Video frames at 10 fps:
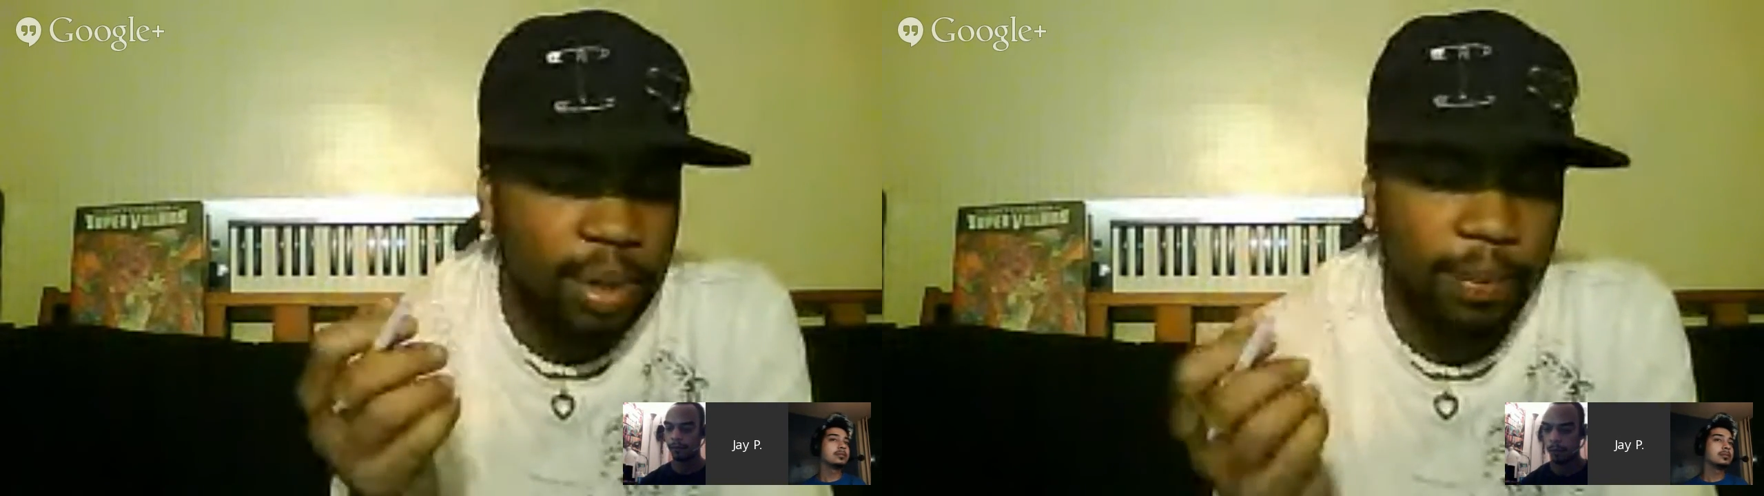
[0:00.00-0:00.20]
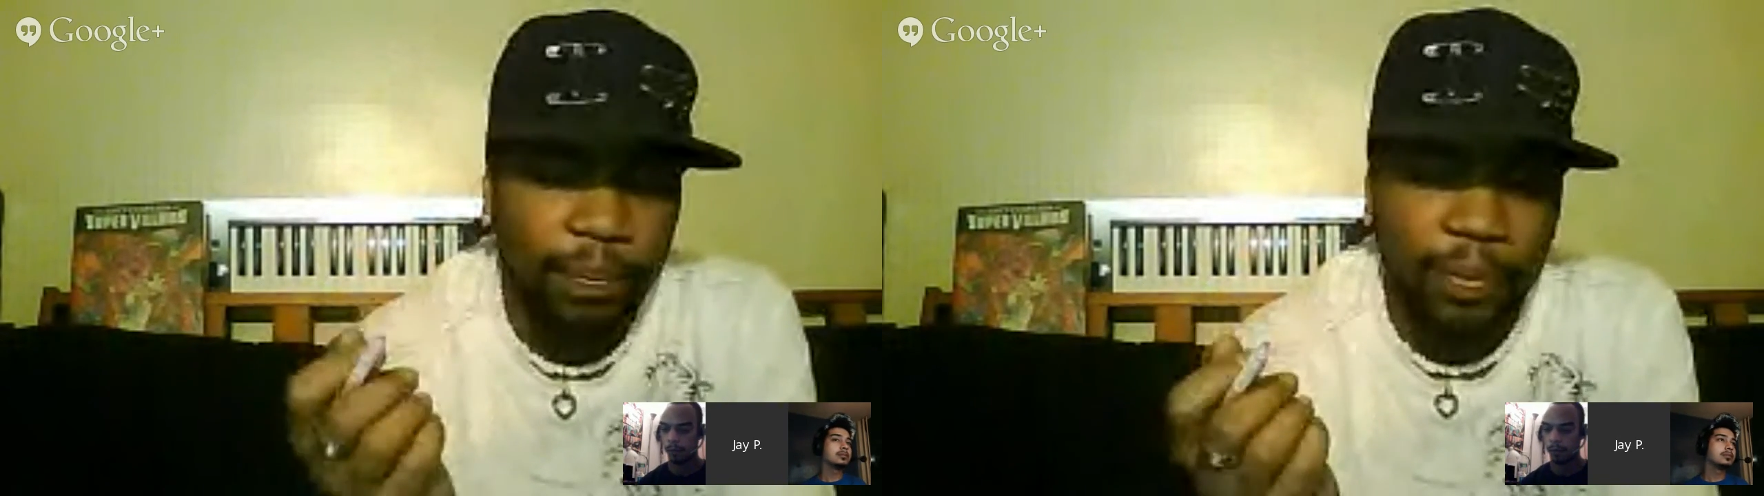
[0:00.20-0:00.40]

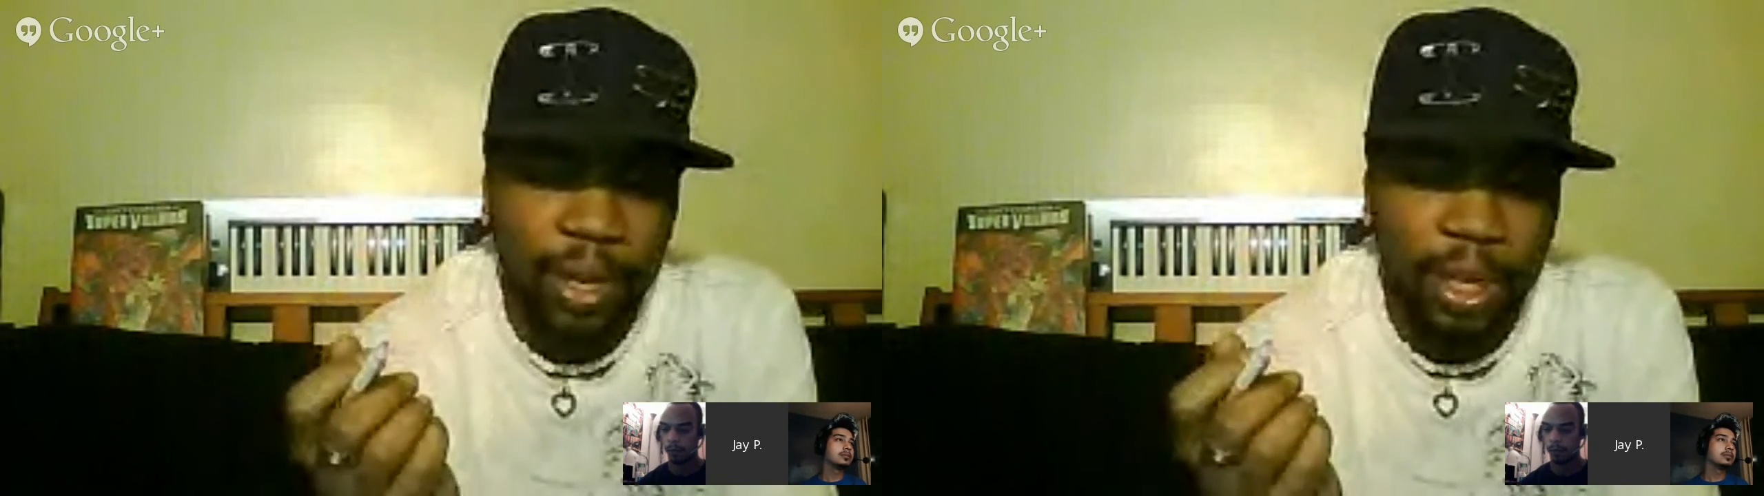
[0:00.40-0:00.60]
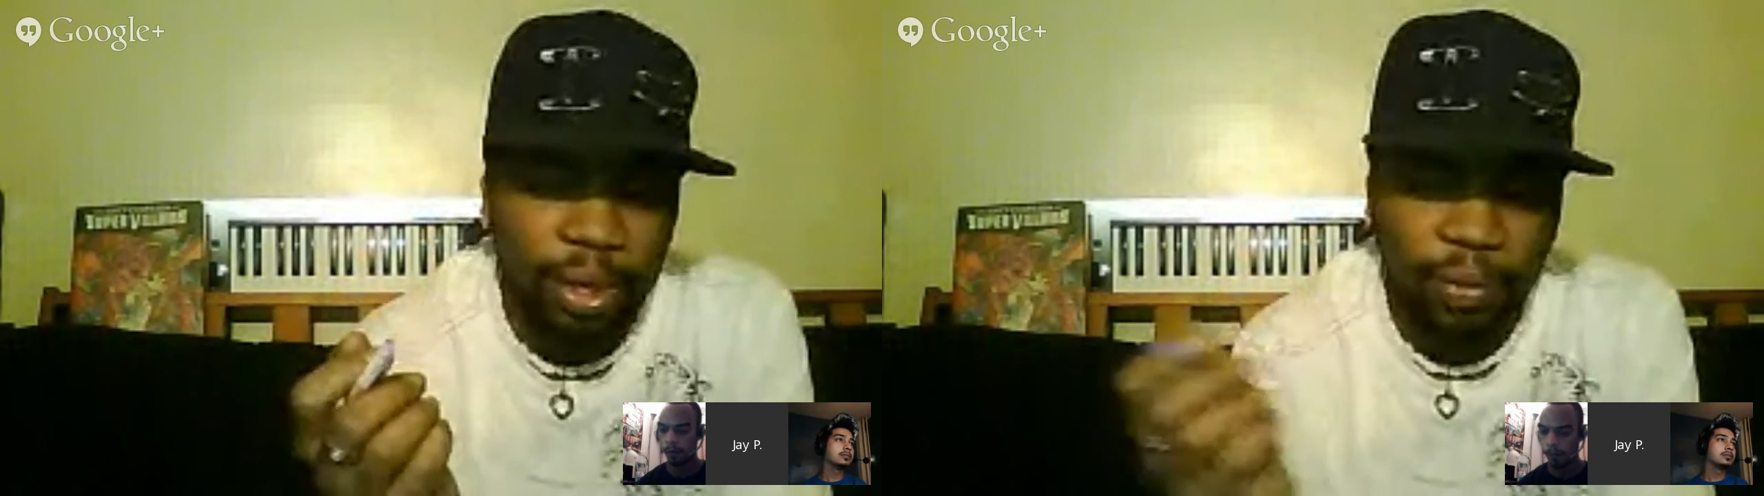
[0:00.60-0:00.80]
some
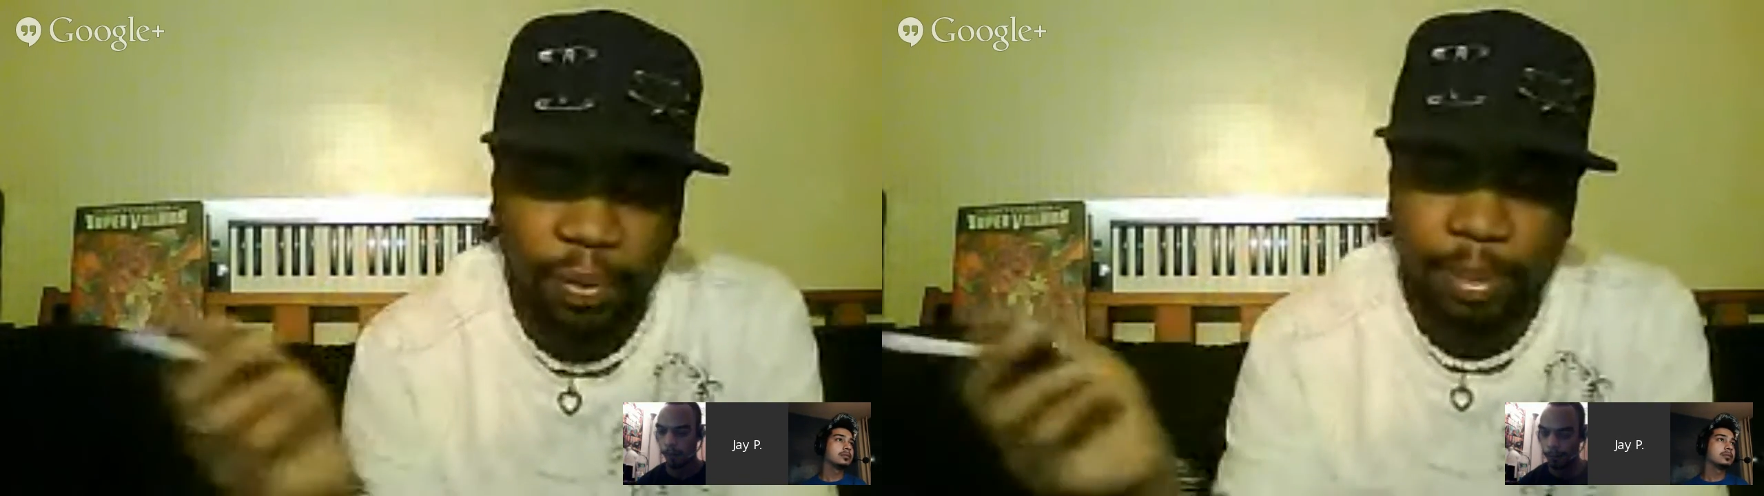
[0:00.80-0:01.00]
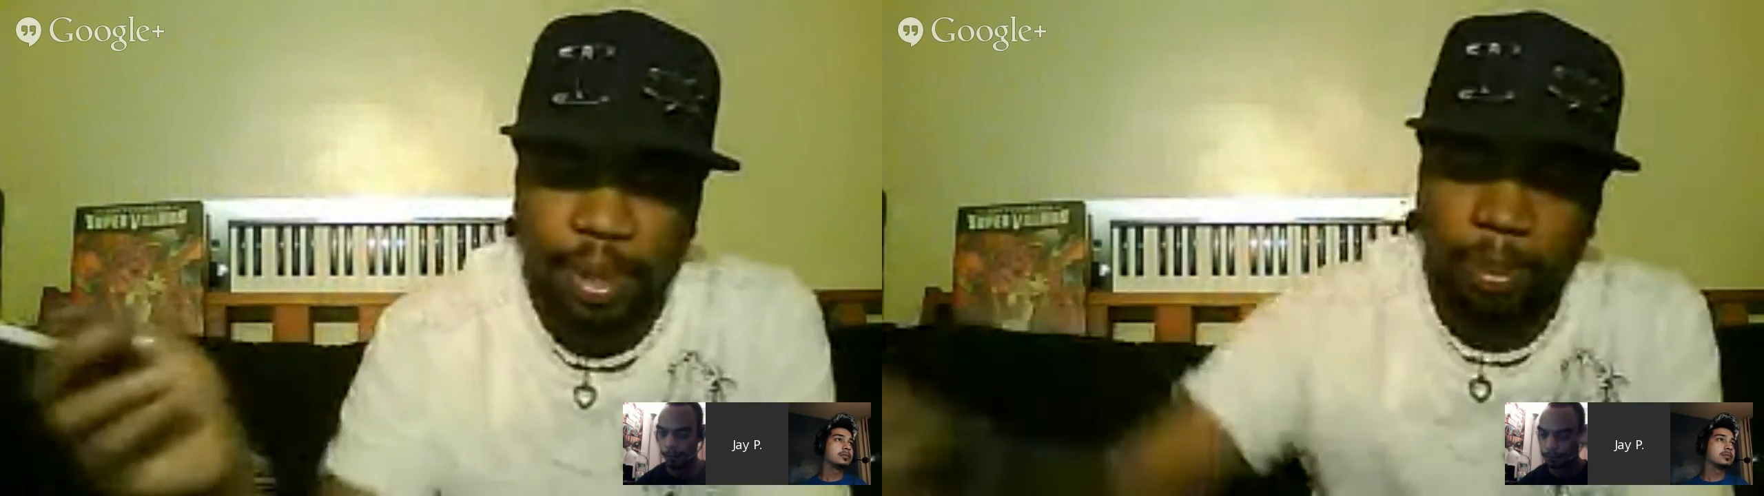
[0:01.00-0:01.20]
features
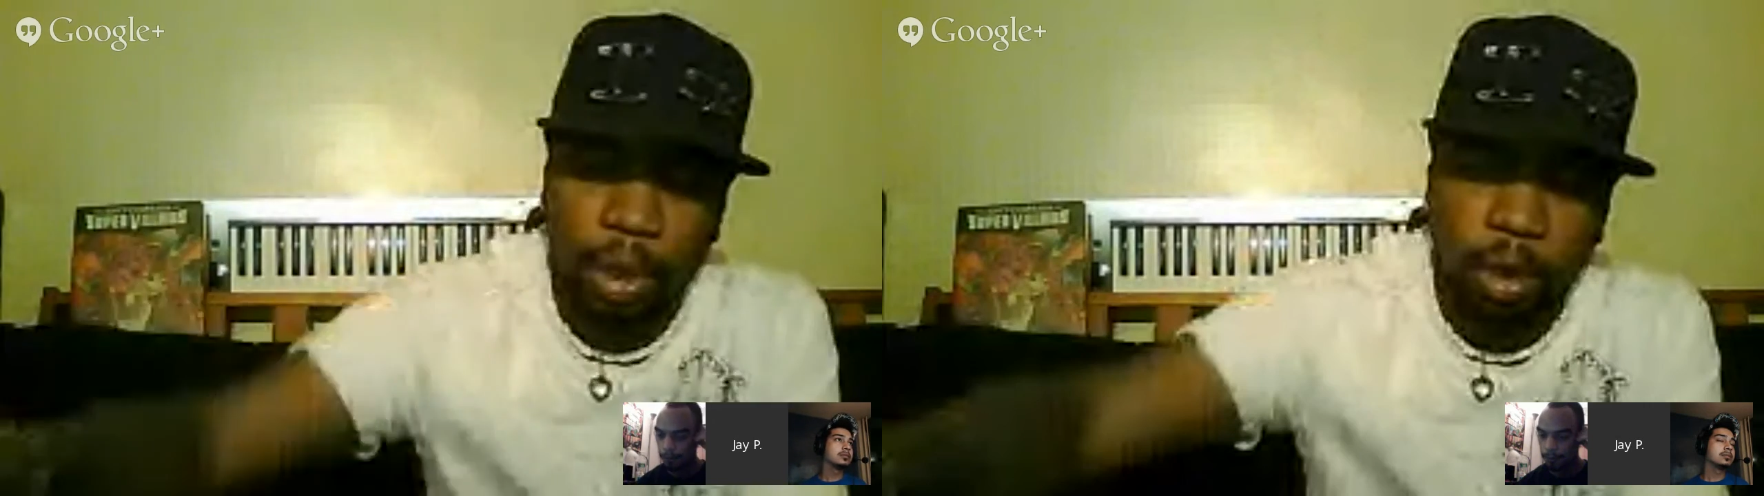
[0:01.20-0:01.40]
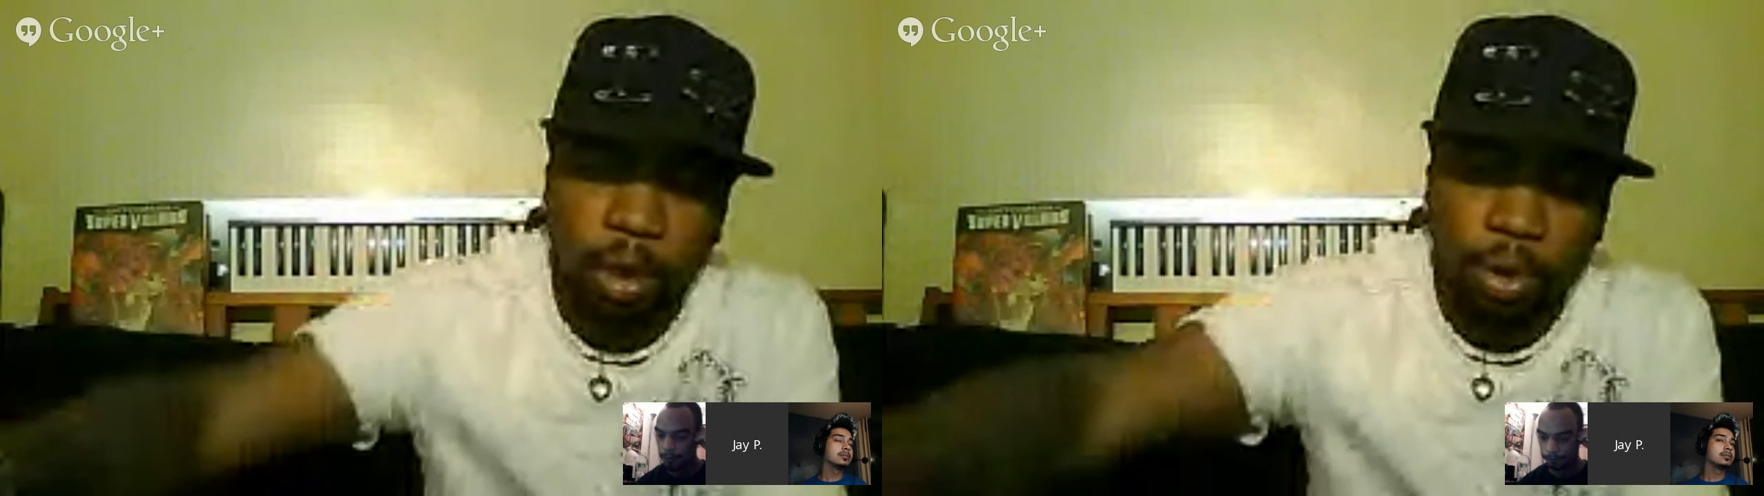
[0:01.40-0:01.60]
from
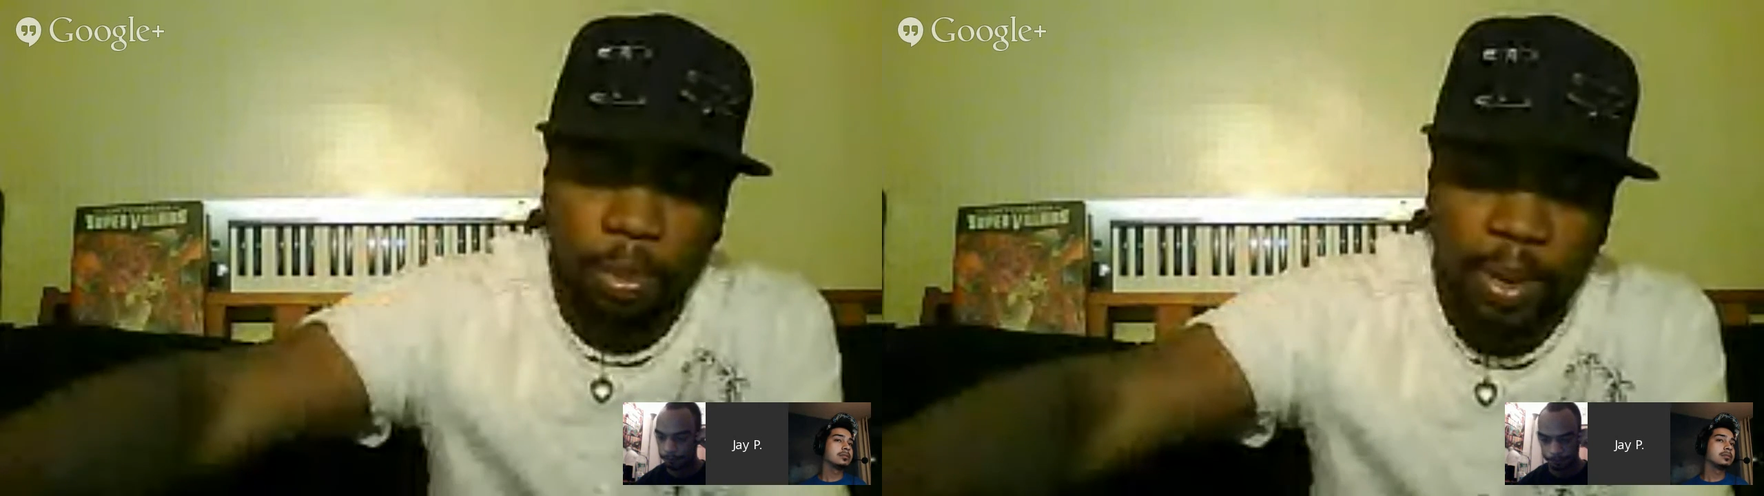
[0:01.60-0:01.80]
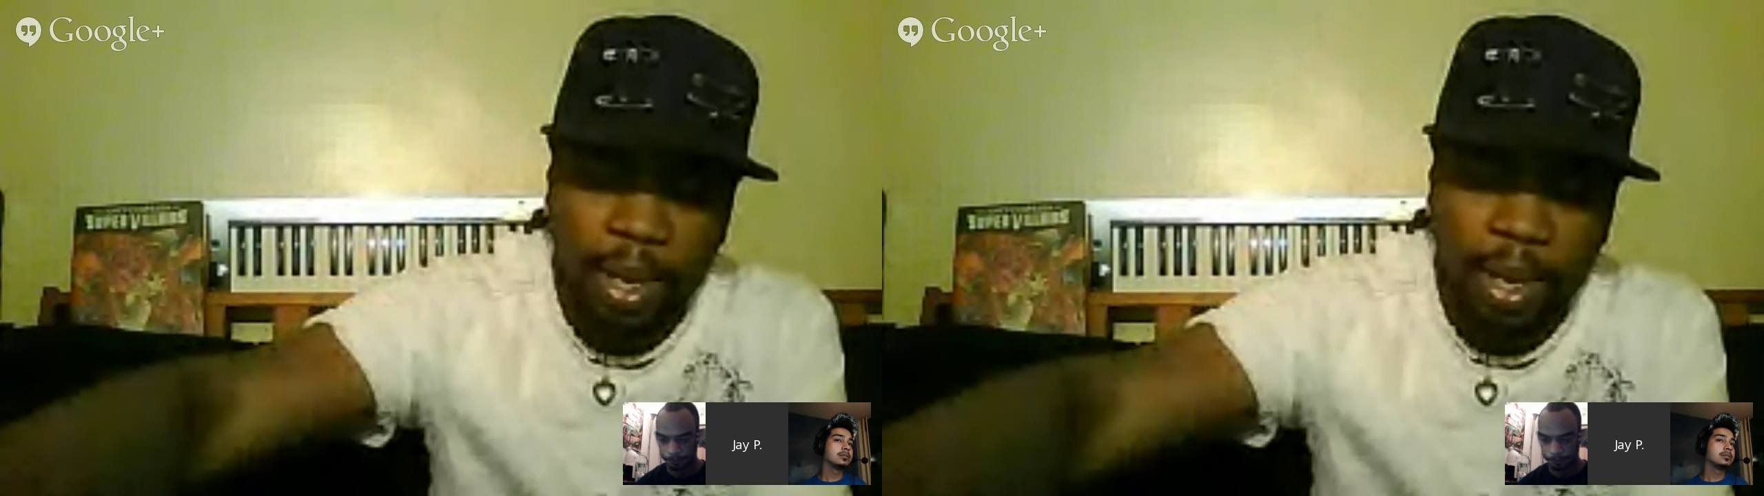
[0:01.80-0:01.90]
some notable